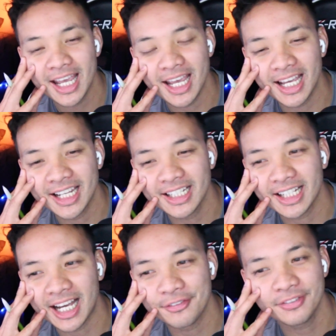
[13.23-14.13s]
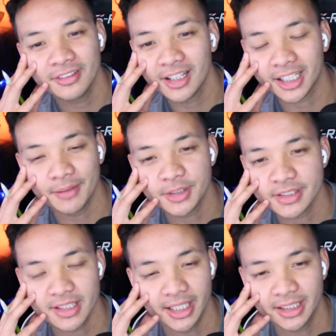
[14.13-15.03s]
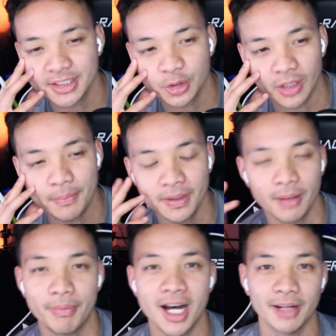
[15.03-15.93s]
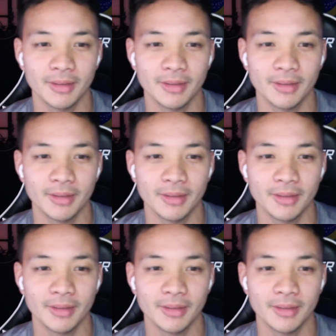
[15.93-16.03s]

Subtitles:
And I feel like I'm just like scraping the bottom.